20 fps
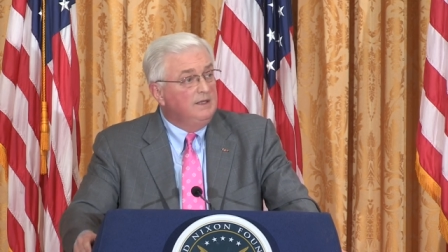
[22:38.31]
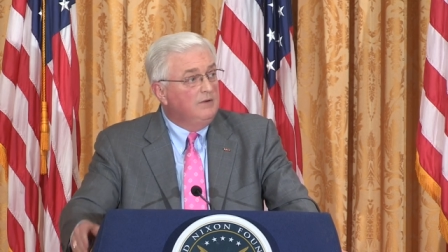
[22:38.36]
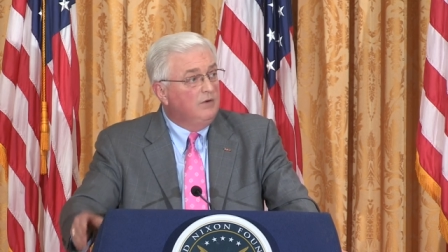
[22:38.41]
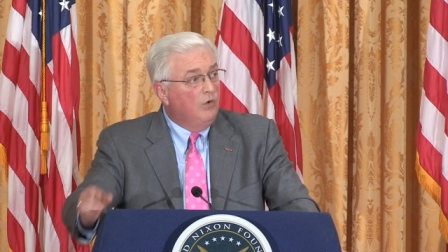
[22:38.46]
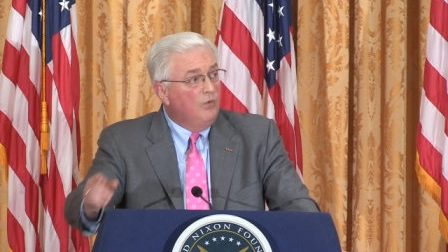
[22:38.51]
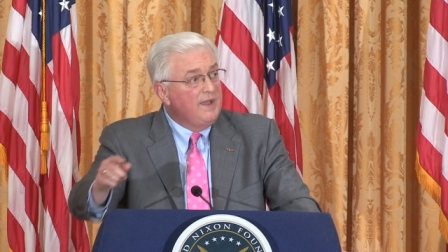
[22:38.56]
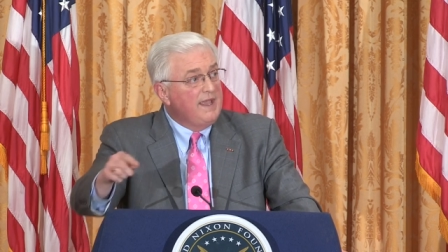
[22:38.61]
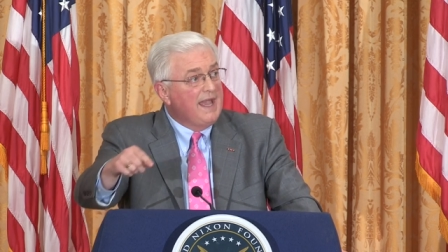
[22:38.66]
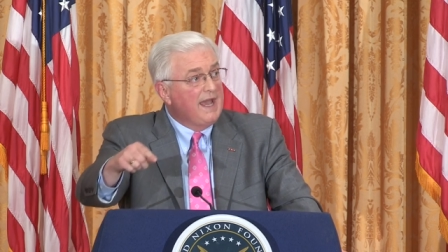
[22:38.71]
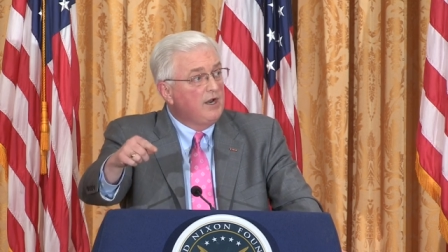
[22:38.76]

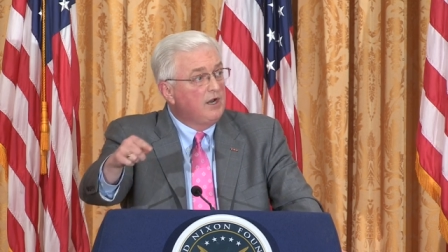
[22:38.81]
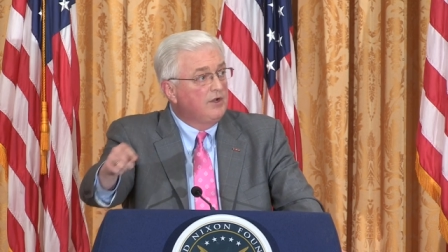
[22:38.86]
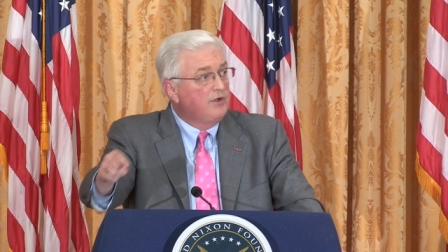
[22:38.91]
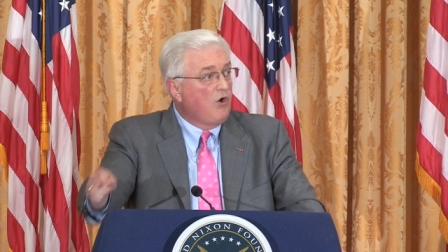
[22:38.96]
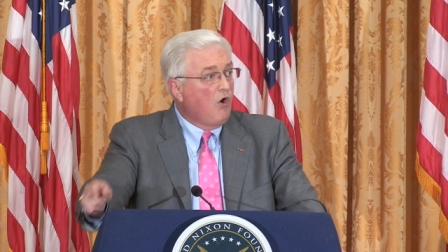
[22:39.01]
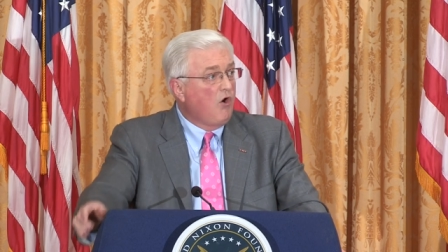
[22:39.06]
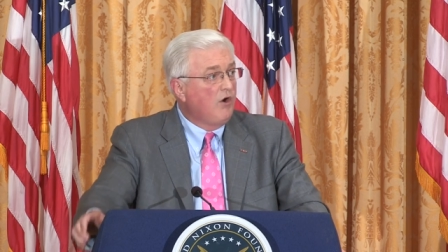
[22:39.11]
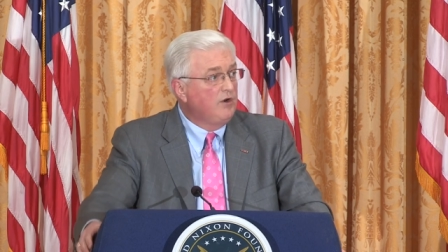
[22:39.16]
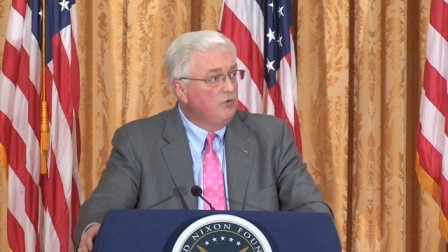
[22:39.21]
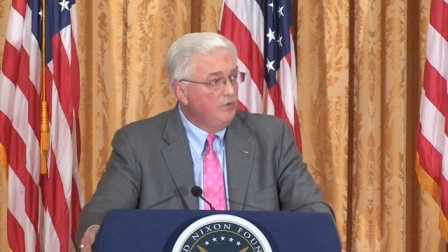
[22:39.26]
But we had a
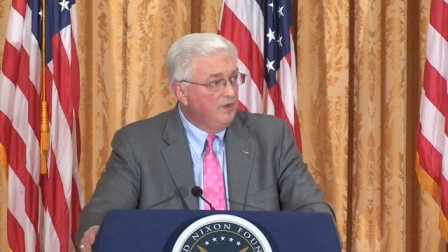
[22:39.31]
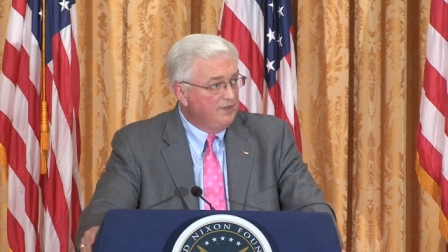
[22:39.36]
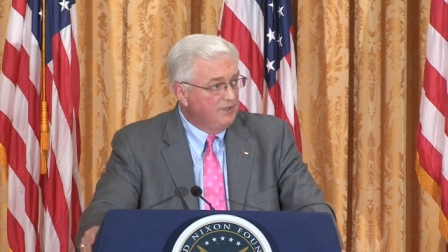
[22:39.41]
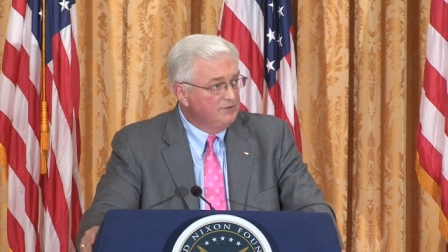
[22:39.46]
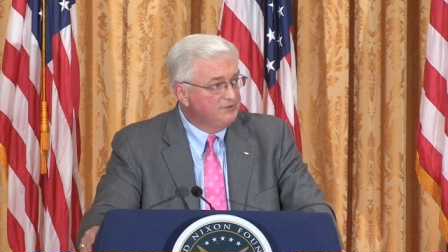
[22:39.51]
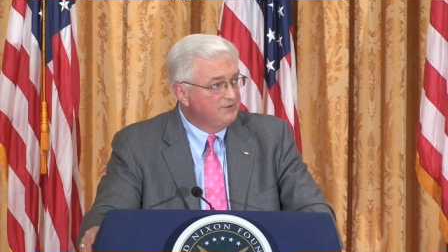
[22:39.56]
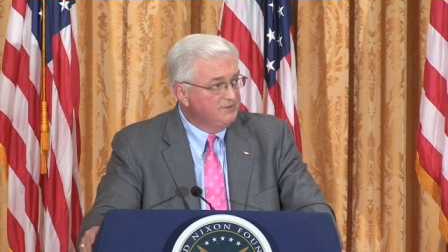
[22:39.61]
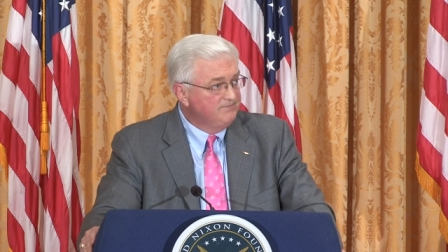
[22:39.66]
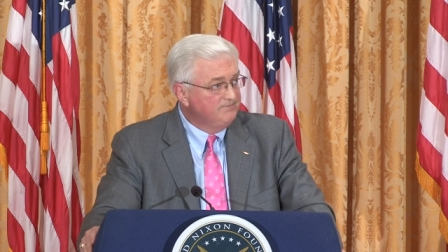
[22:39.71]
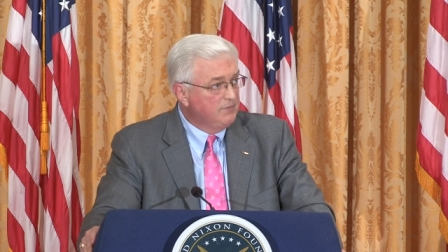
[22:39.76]
guard with
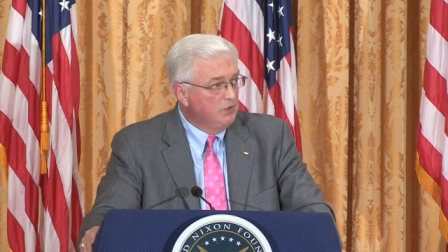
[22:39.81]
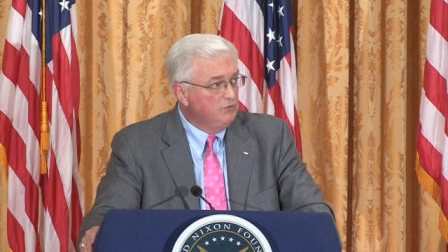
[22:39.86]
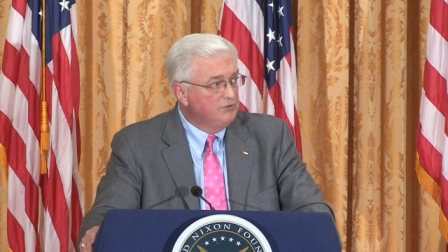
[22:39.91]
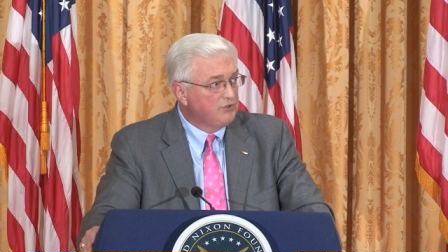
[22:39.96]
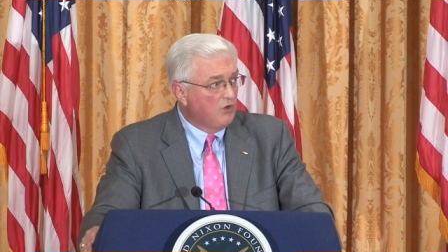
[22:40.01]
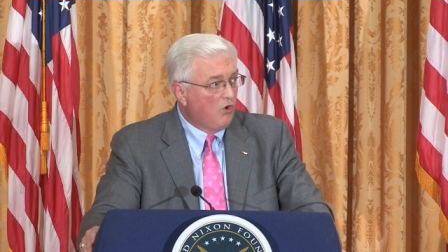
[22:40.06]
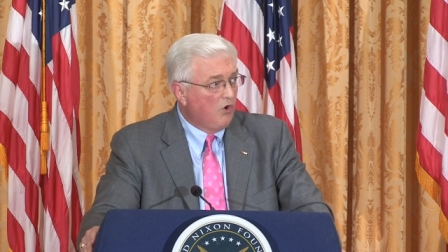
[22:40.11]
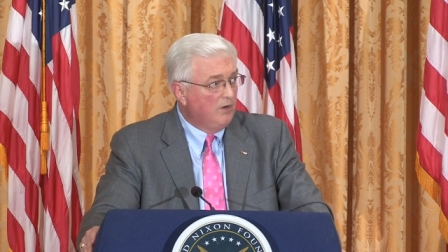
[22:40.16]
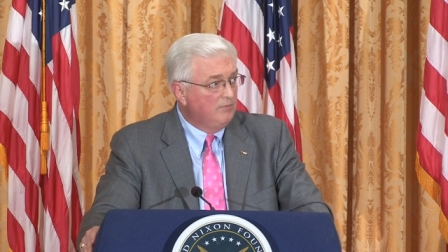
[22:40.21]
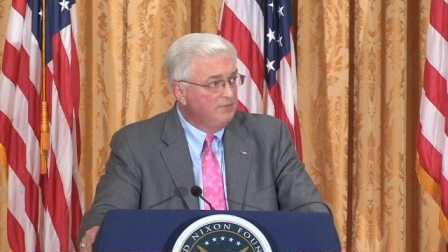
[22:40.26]
us who
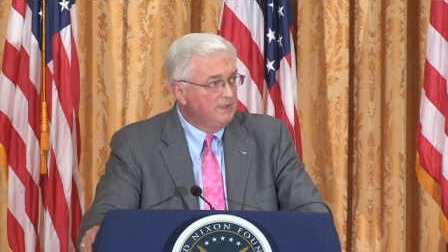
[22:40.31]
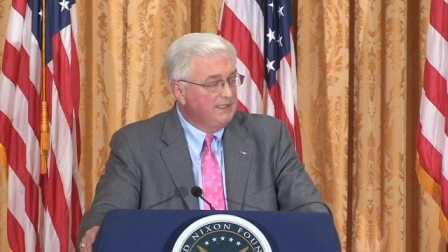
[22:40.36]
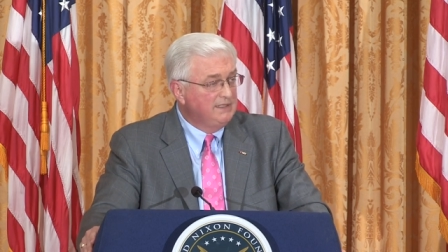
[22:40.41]
was armed.